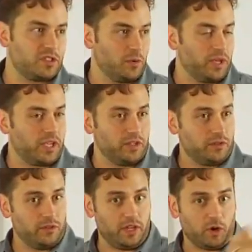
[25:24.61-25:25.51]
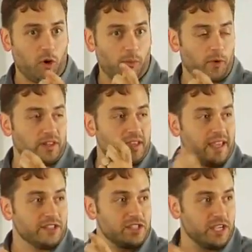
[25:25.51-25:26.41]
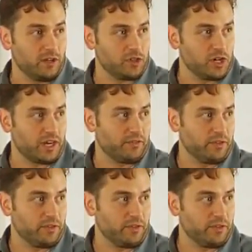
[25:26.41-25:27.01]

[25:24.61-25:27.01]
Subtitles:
so we can incorporate the ACL check